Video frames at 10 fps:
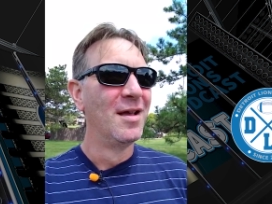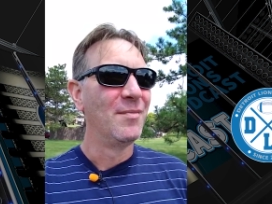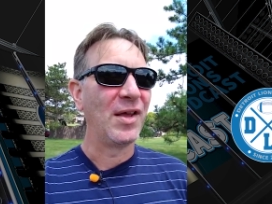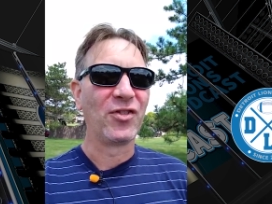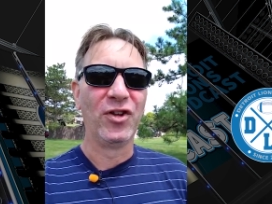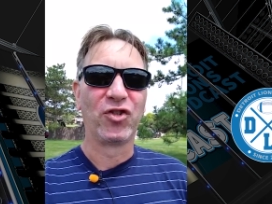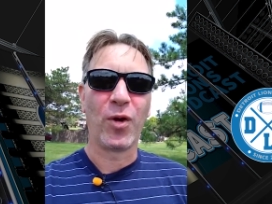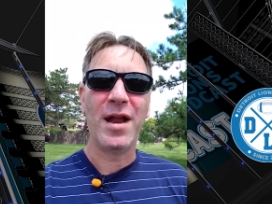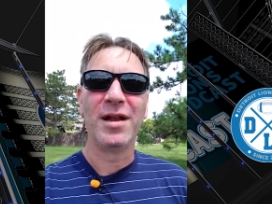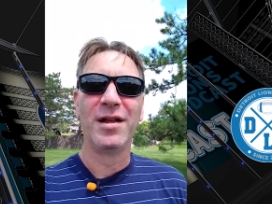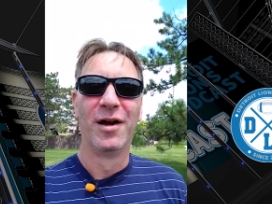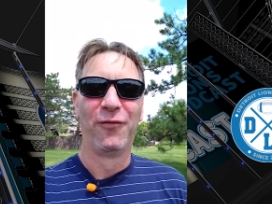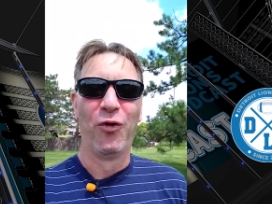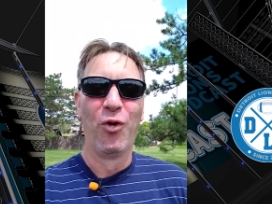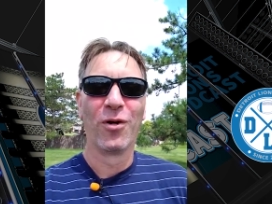basically traded
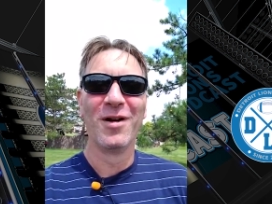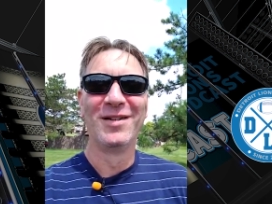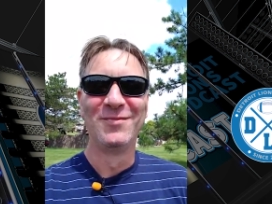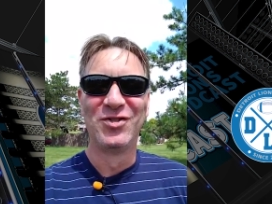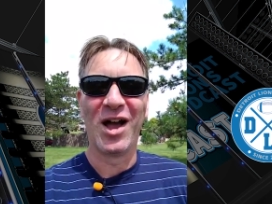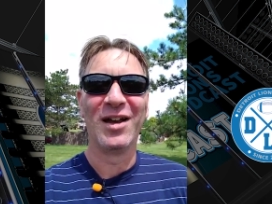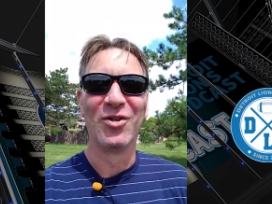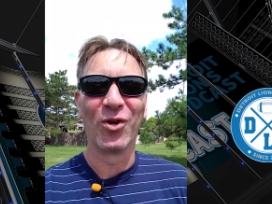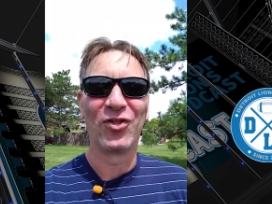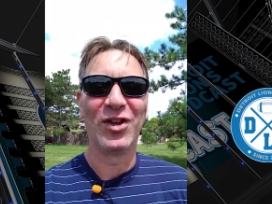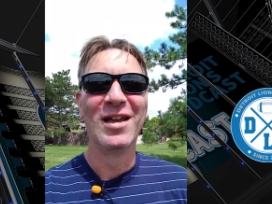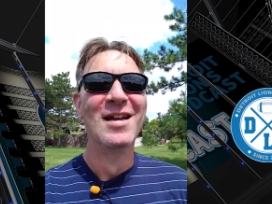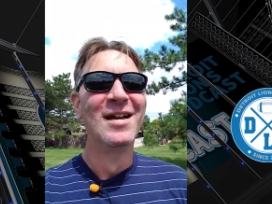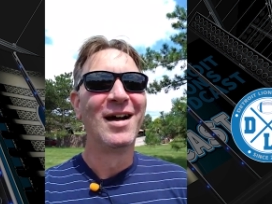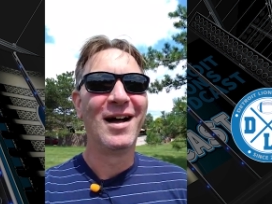for John Dorsey
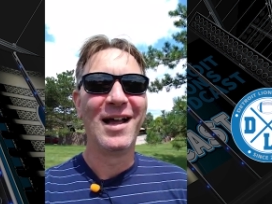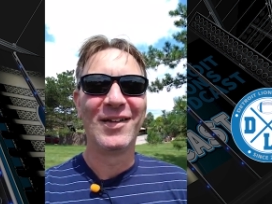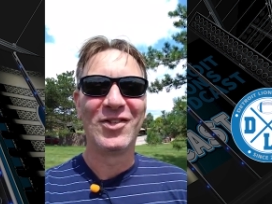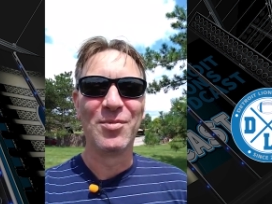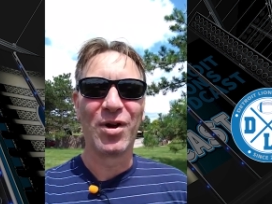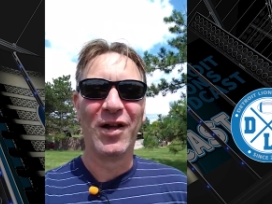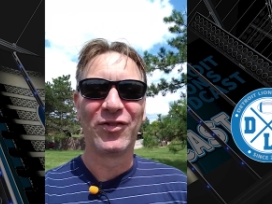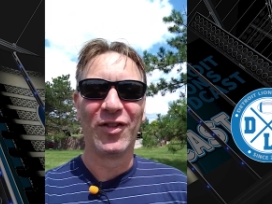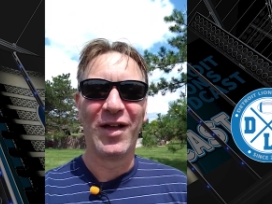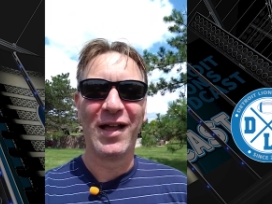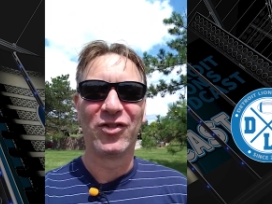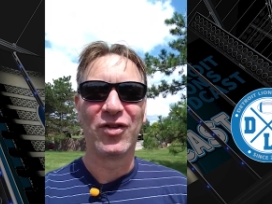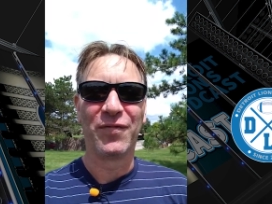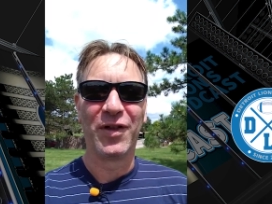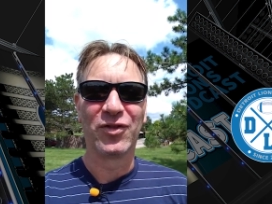as the Browns and Lions
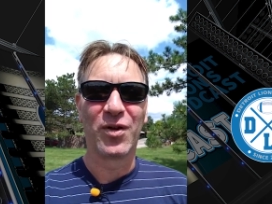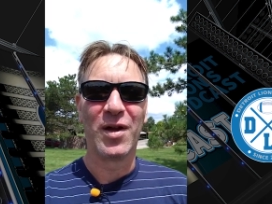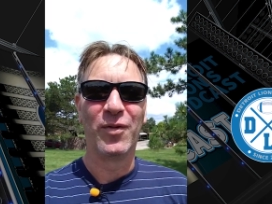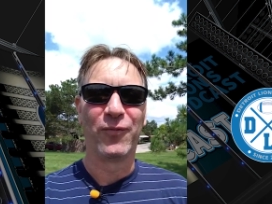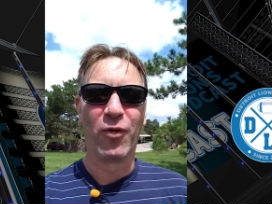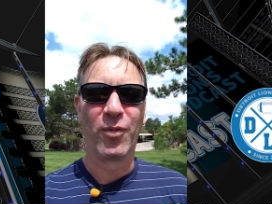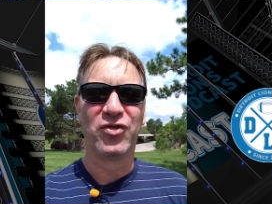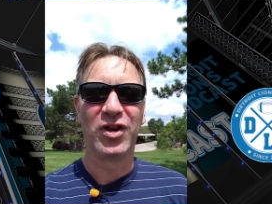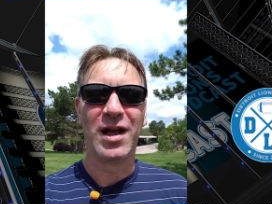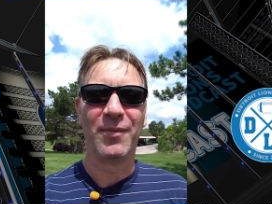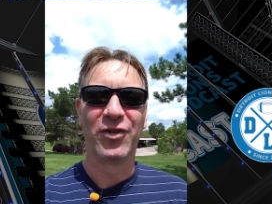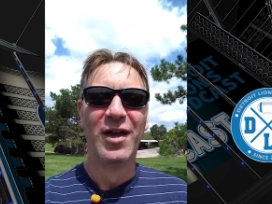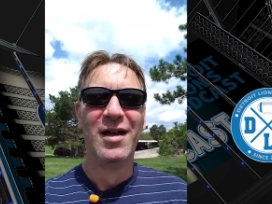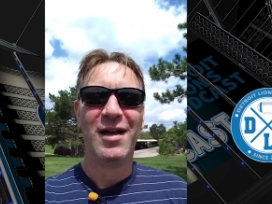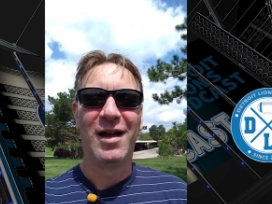shift things around with former GMs.
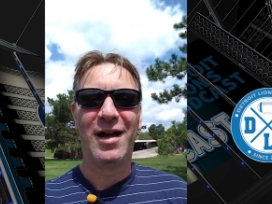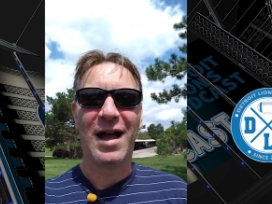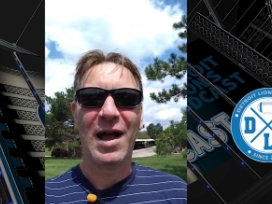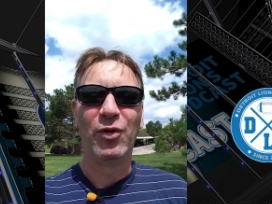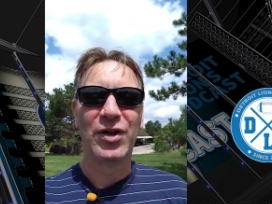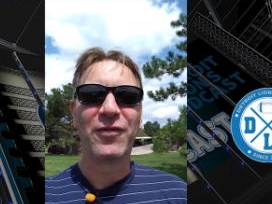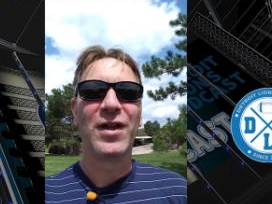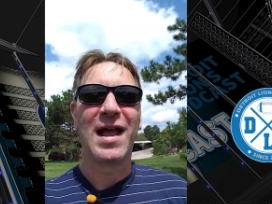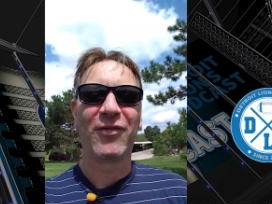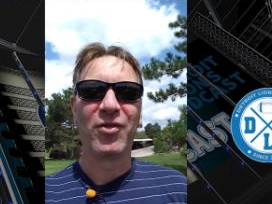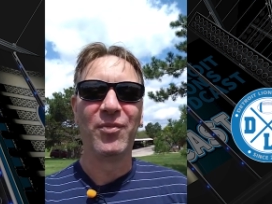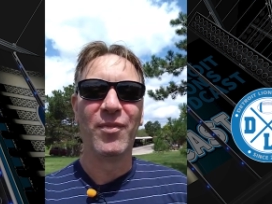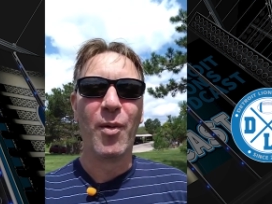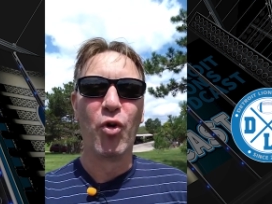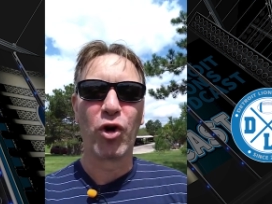I will definitely have
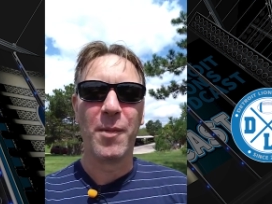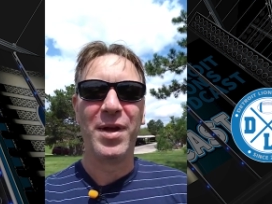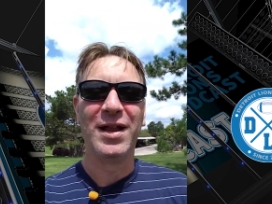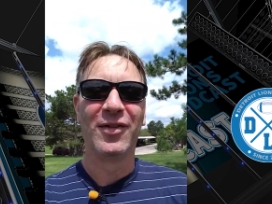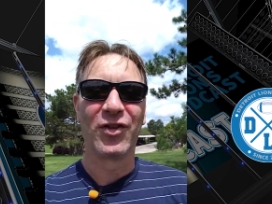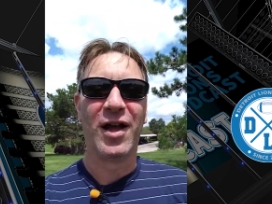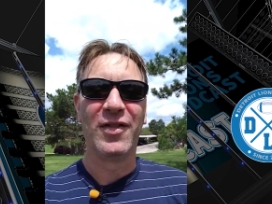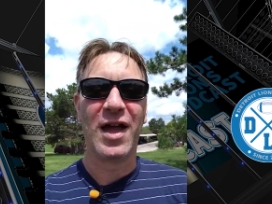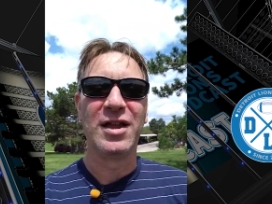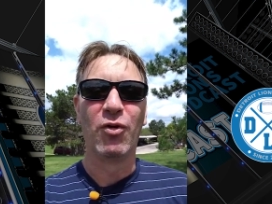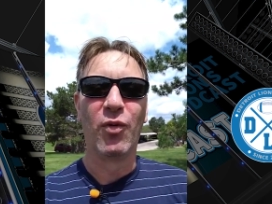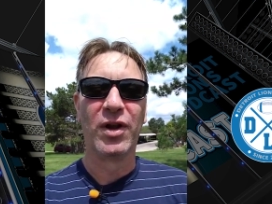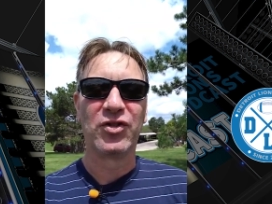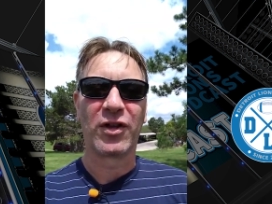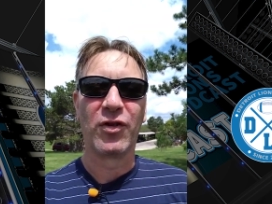some more opinions on that. You will
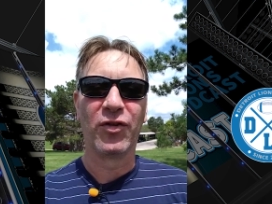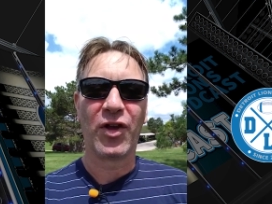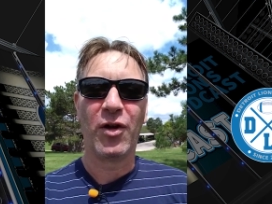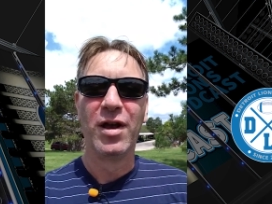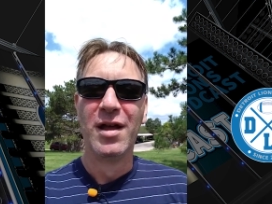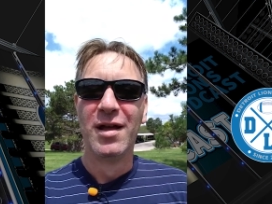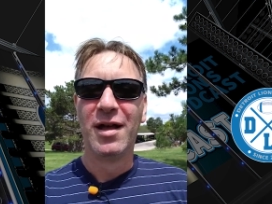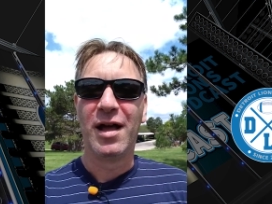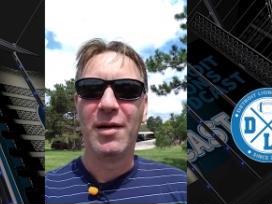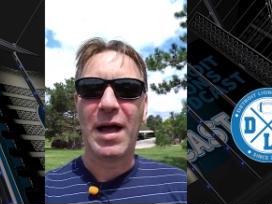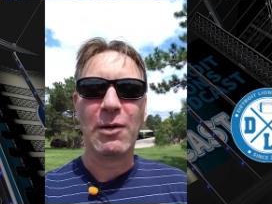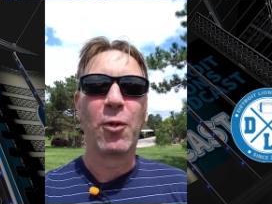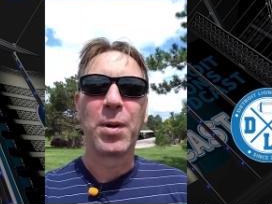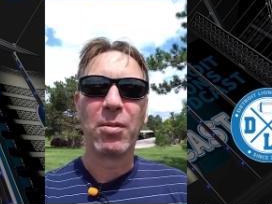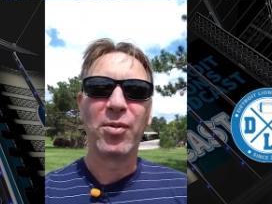want to check those out. I
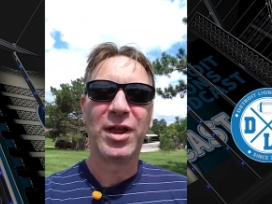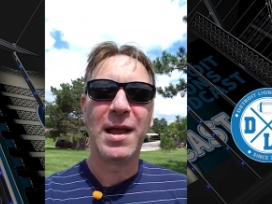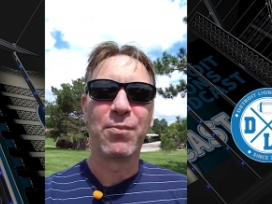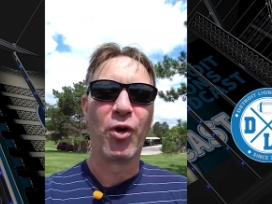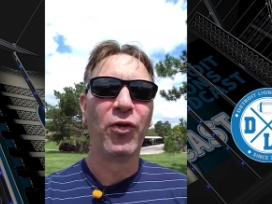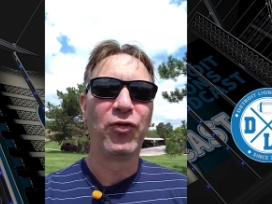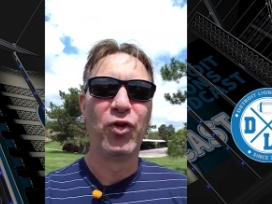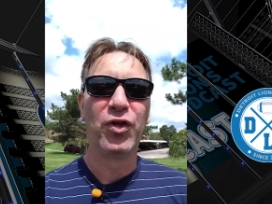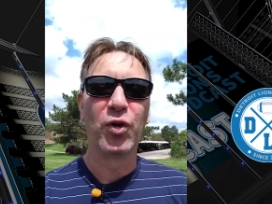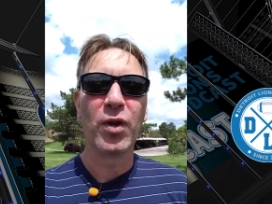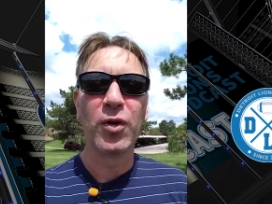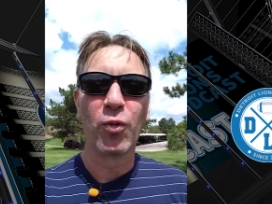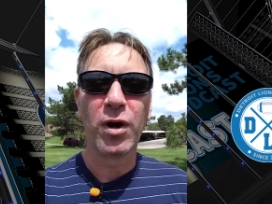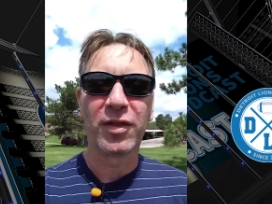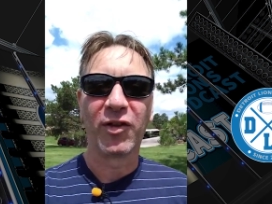will probably keep those to the
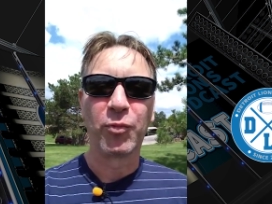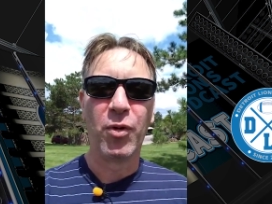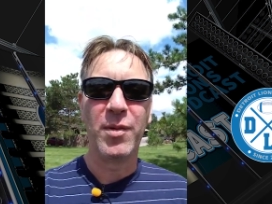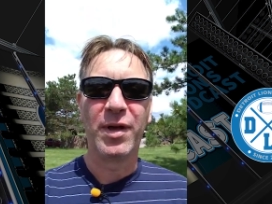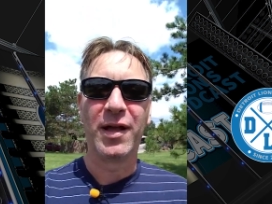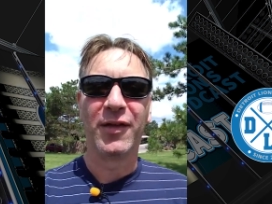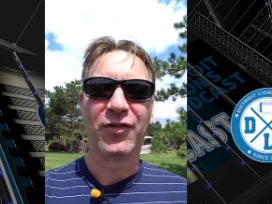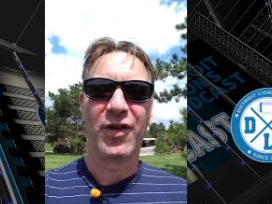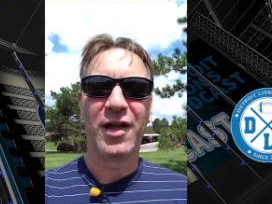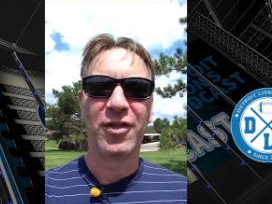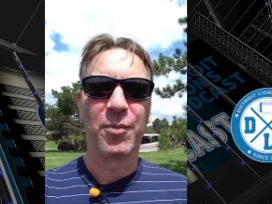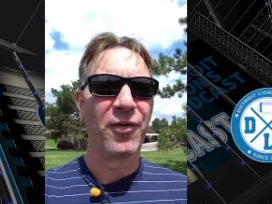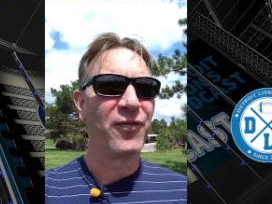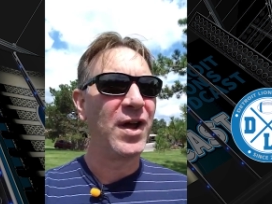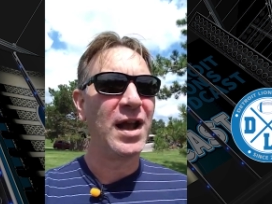written word at this point because the
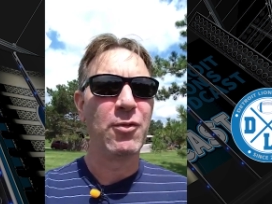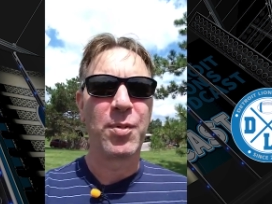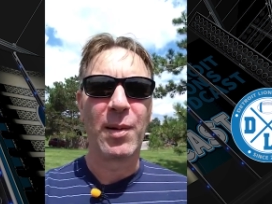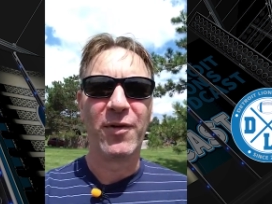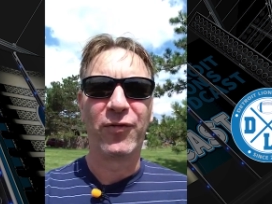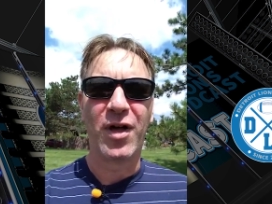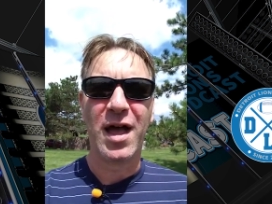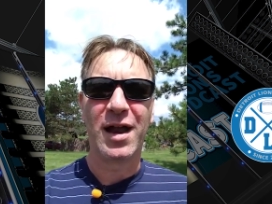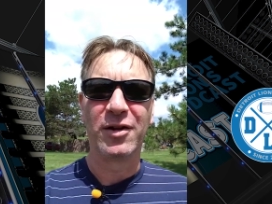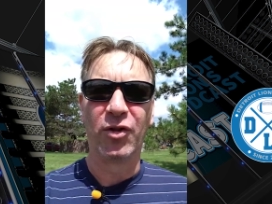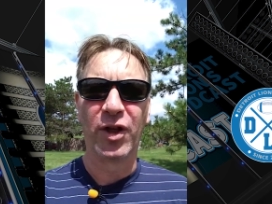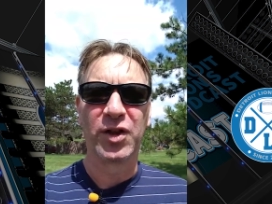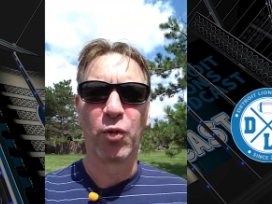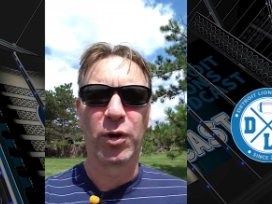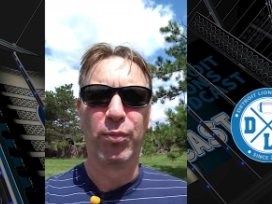profanity would probably fly, and I don't like
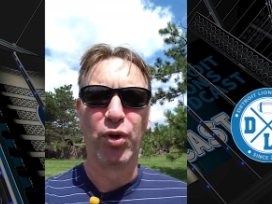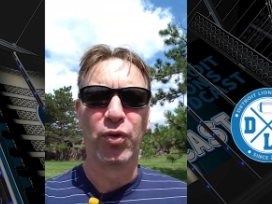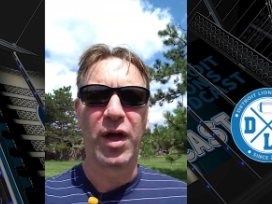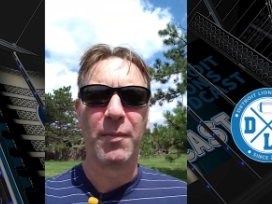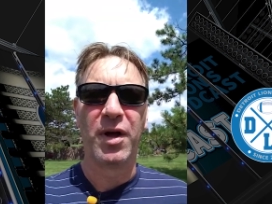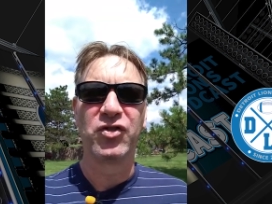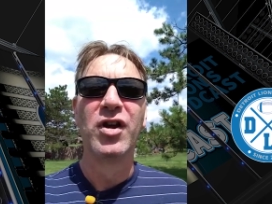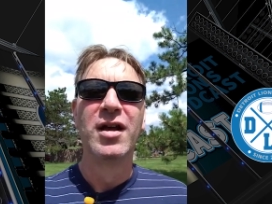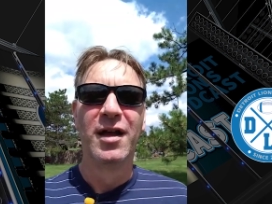to work blue that much.